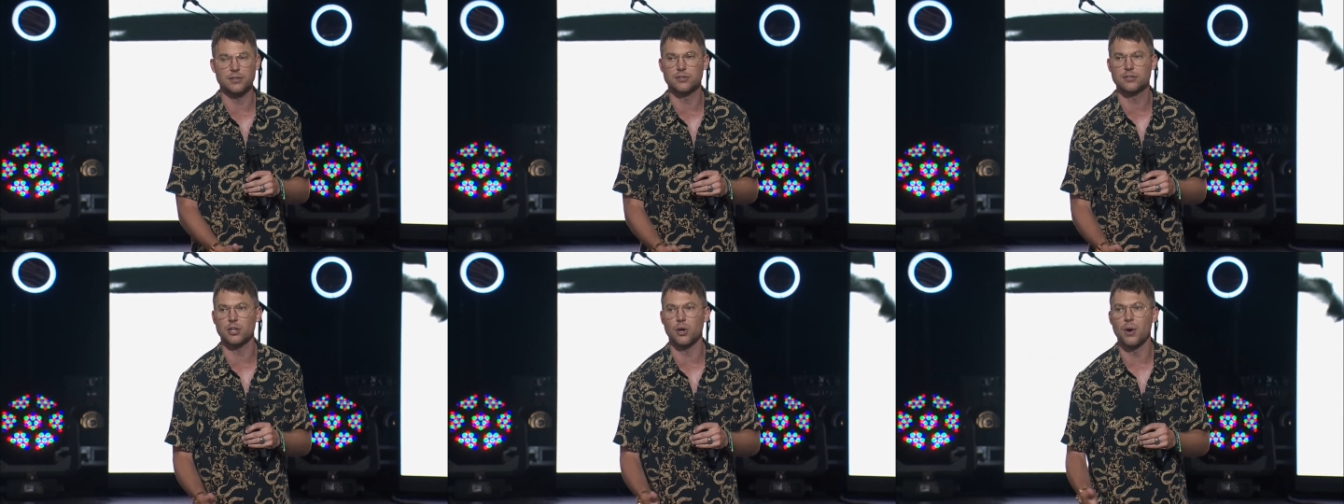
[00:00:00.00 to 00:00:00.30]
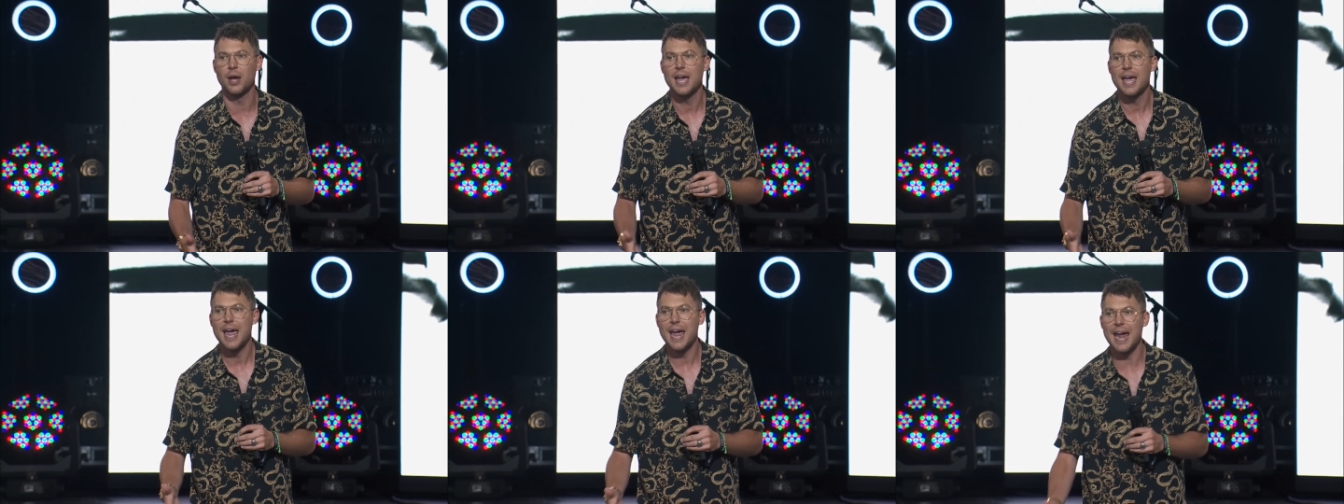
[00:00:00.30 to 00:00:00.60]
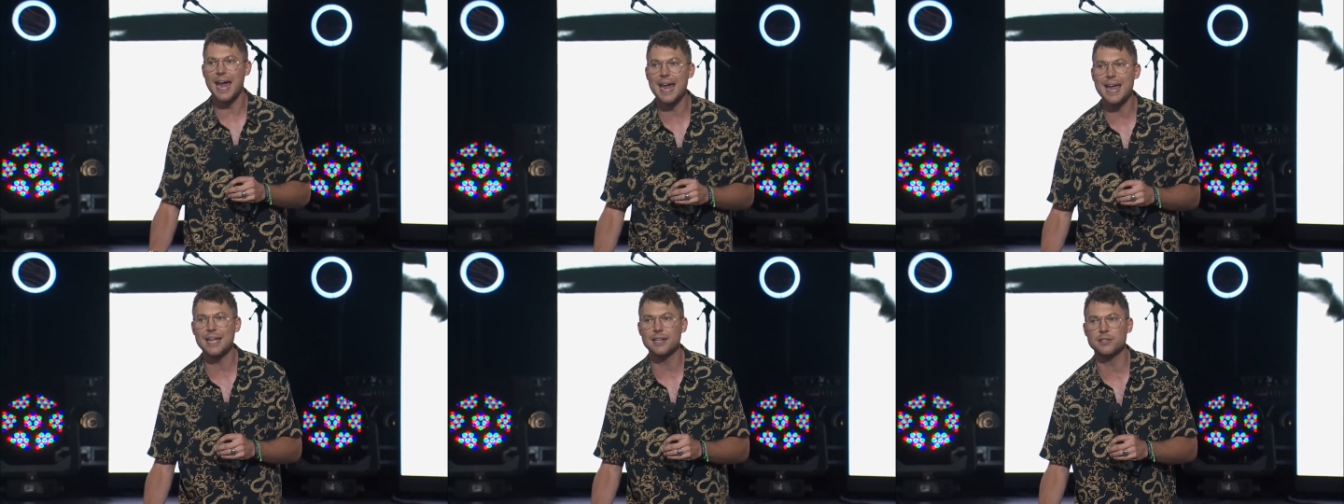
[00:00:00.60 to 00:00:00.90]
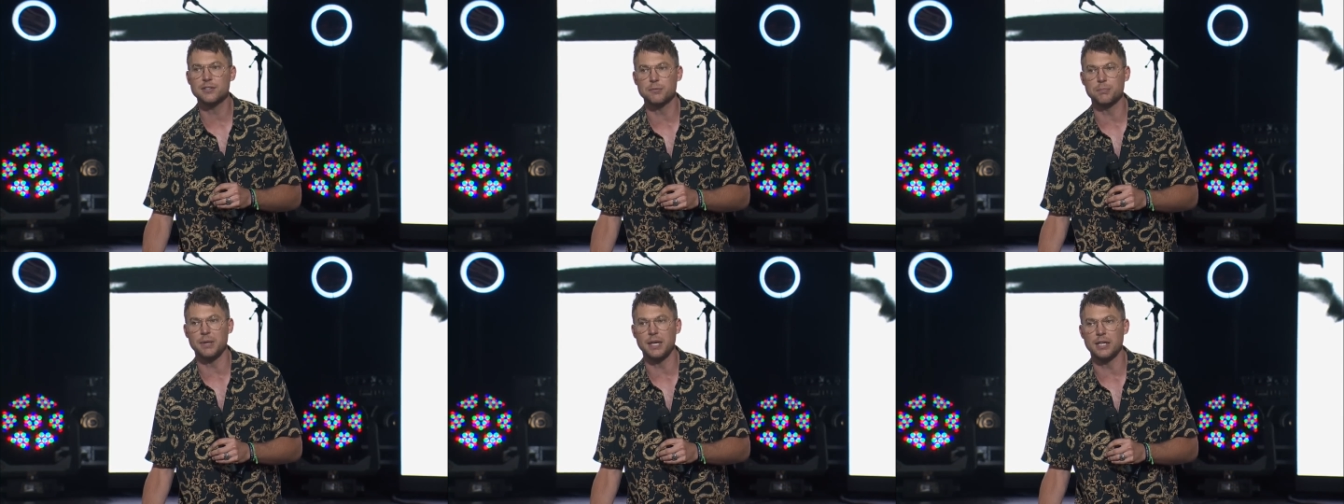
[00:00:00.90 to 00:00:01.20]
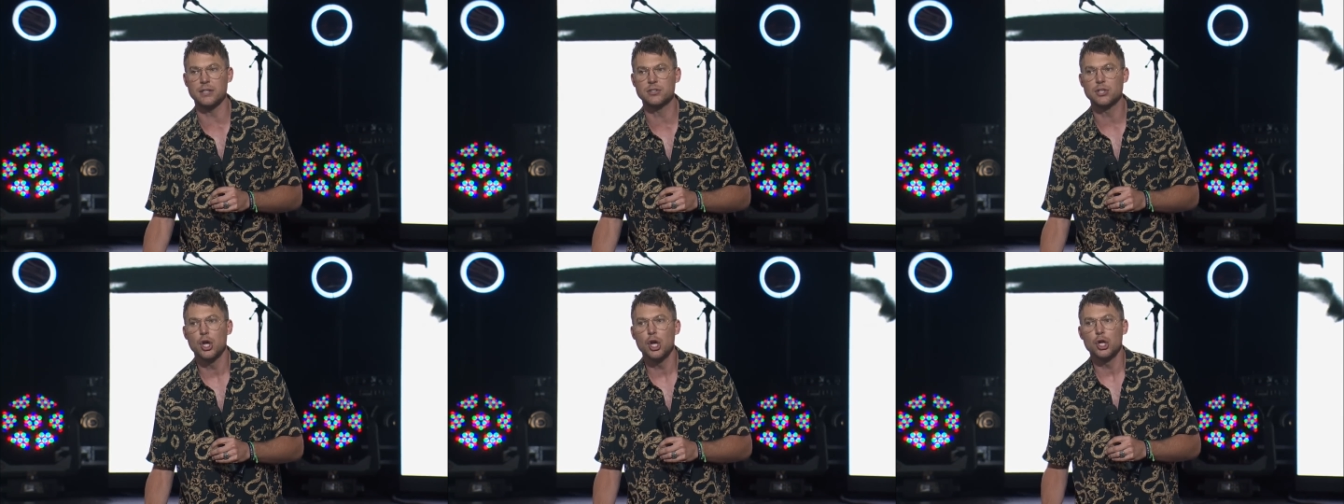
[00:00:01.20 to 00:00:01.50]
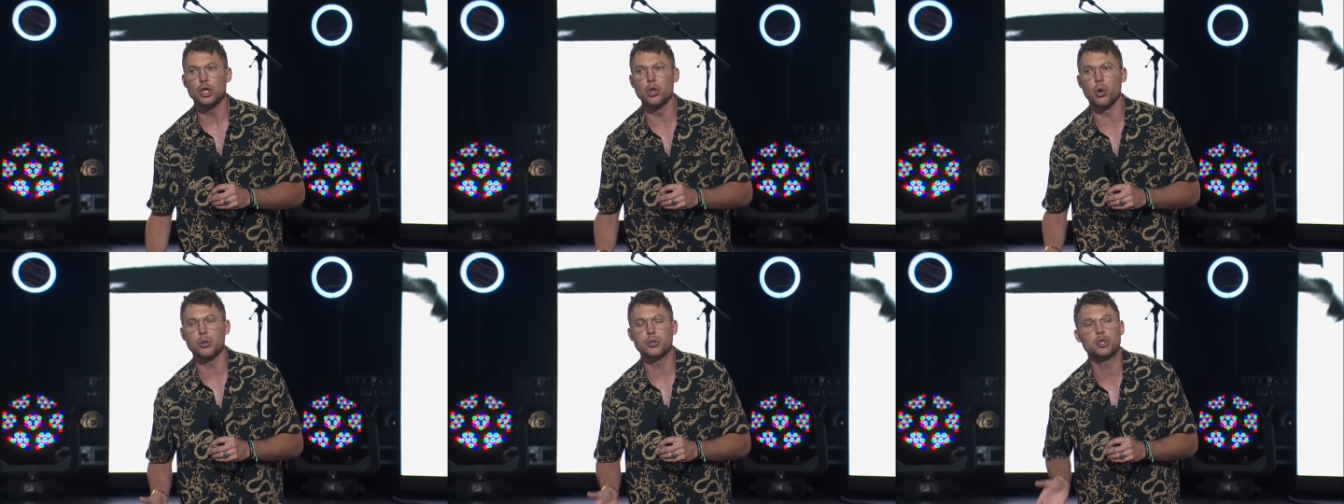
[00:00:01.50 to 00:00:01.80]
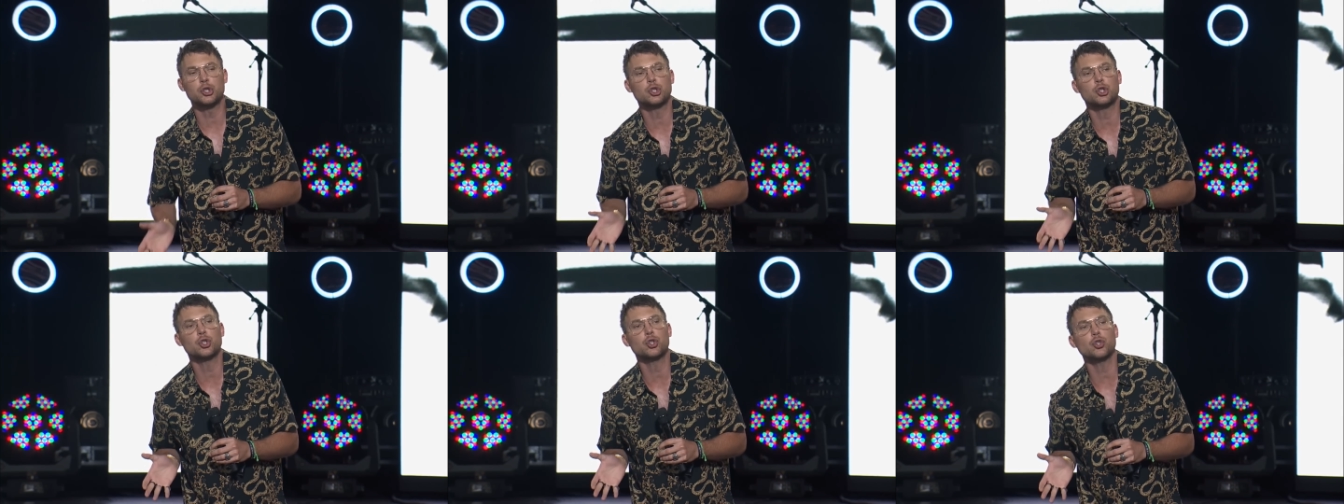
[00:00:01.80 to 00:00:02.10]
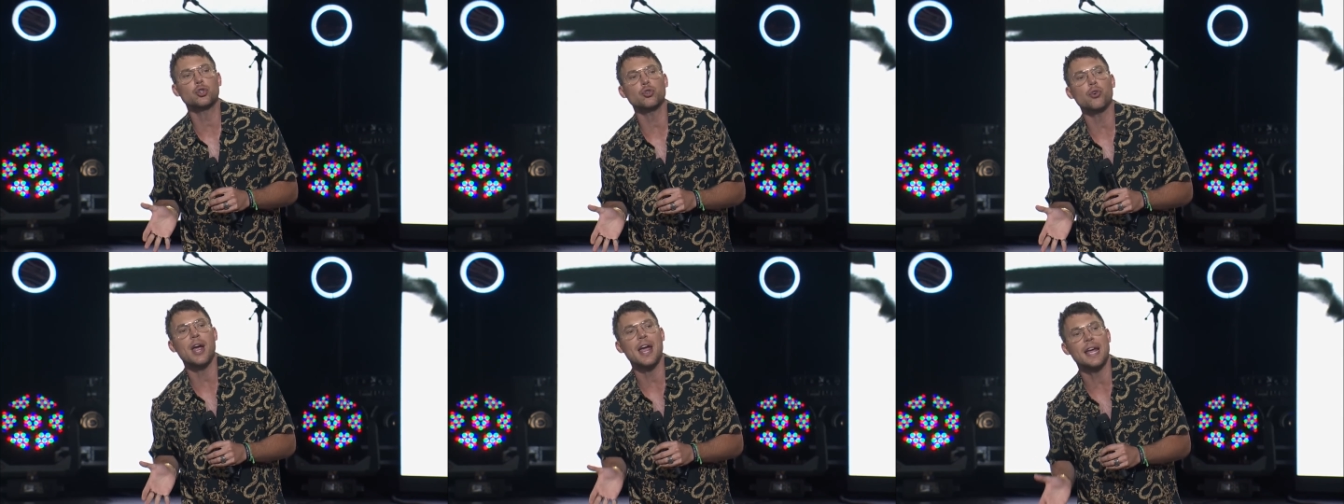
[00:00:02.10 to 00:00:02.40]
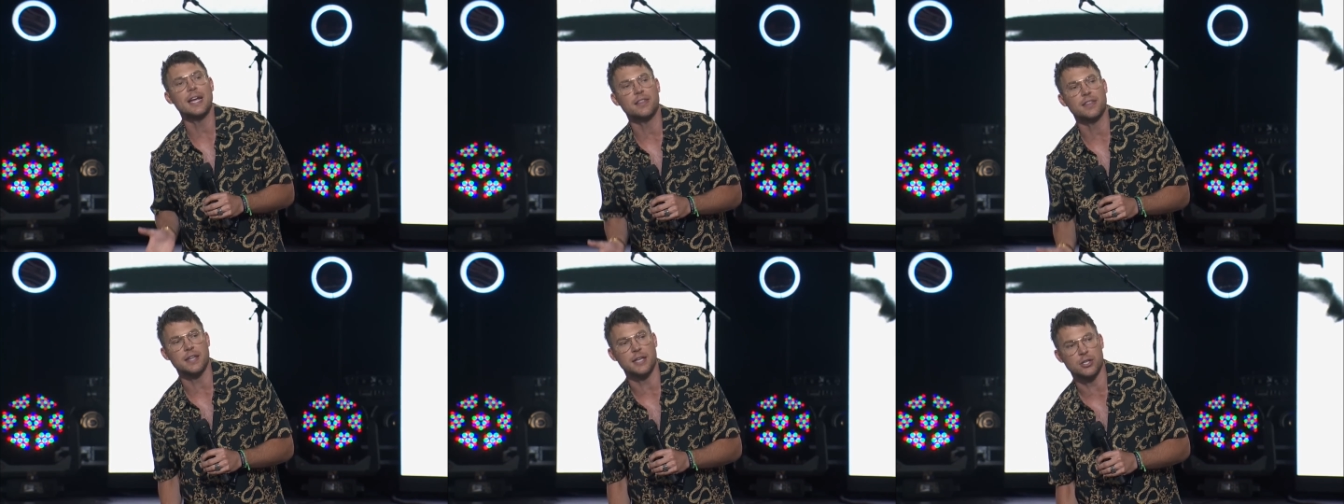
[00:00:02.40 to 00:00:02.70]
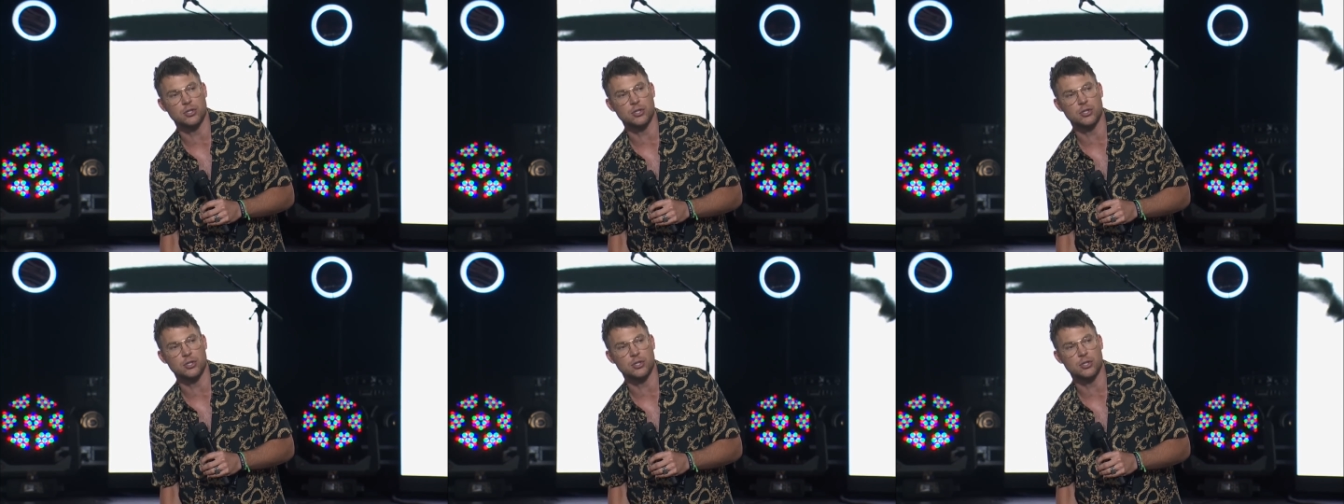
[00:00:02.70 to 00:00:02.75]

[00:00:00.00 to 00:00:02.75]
And so, hands means your strength